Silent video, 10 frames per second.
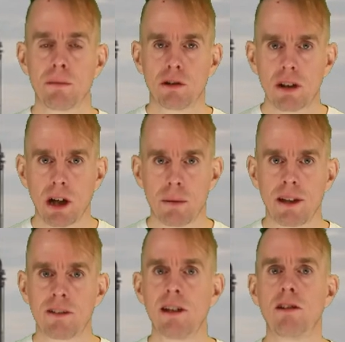our most
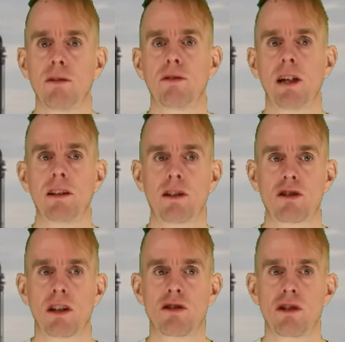carbon intensive heat
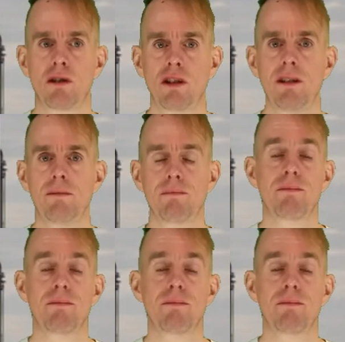exchange duty,